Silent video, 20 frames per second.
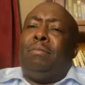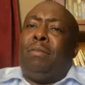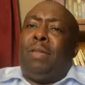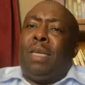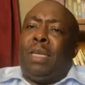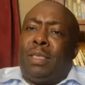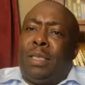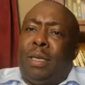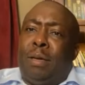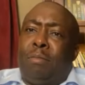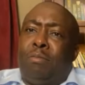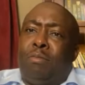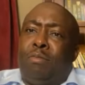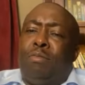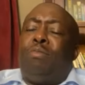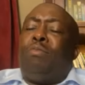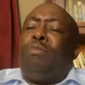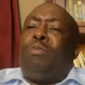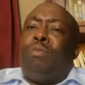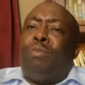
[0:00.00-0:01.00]
just a
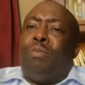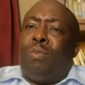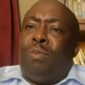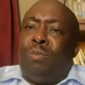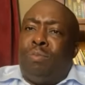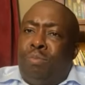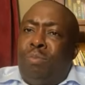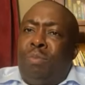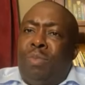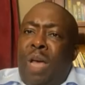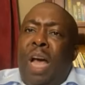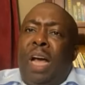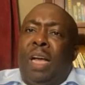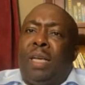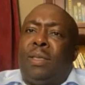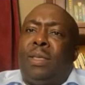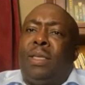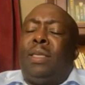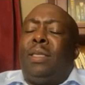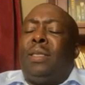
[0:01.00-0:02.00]

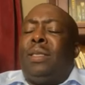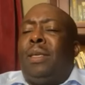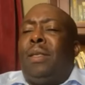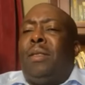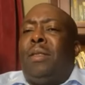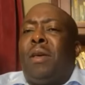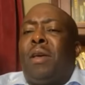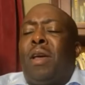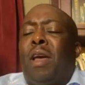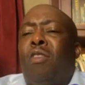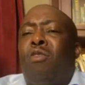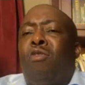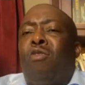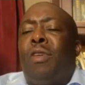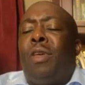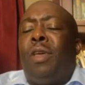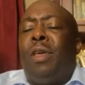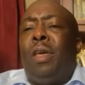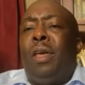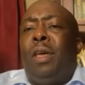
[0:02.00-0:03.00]
young citizen in the
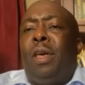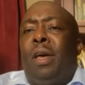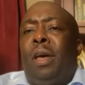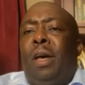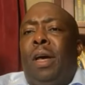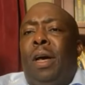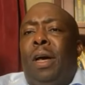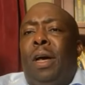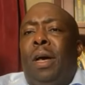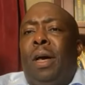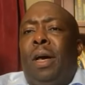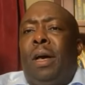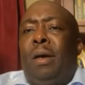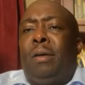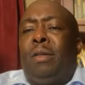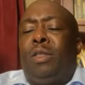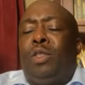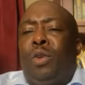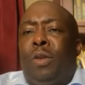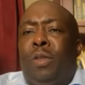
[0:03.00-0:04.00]
country
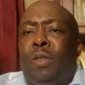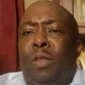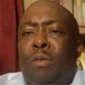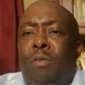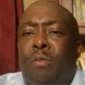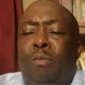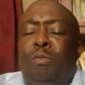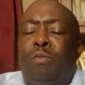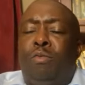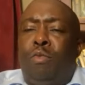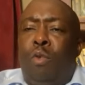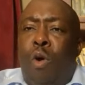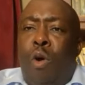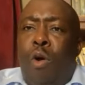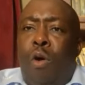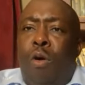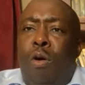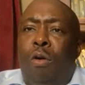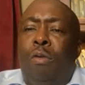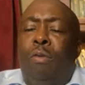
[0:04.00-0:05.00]
during the
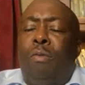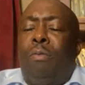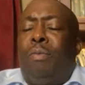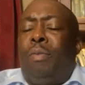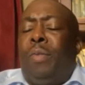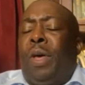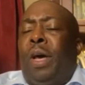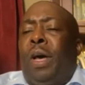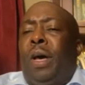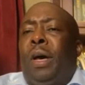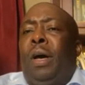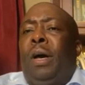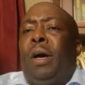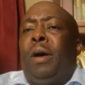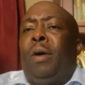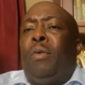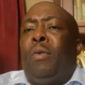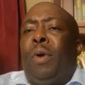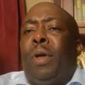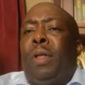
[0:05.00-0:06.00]
war,
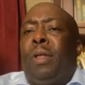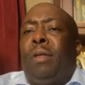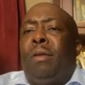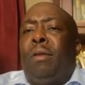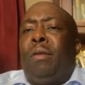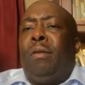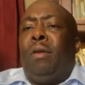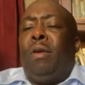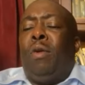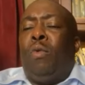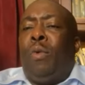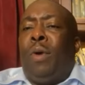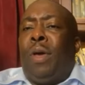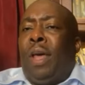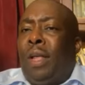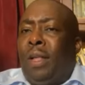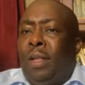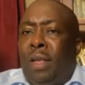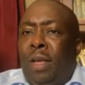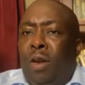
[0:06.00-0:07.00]
when we
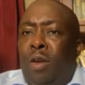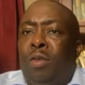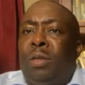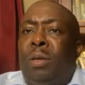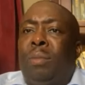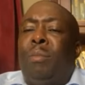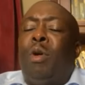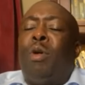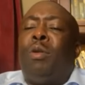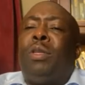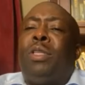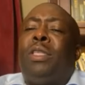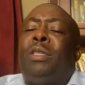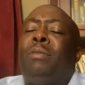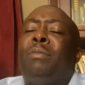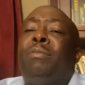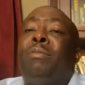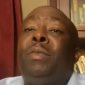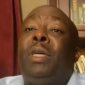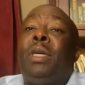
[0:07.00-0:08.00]
heard a lot about
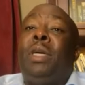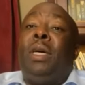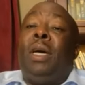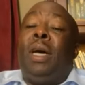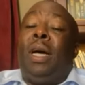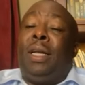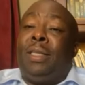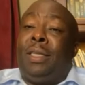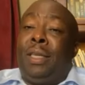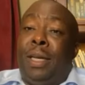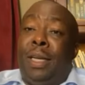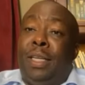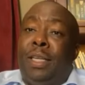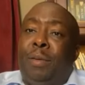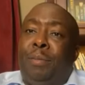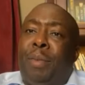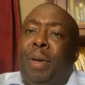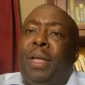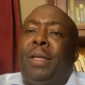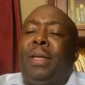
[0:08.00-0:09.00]
him until
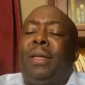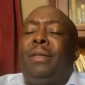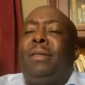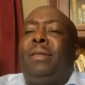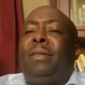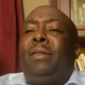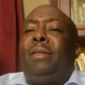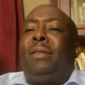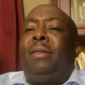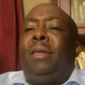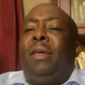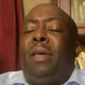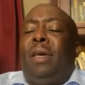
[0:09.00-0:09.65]
independence,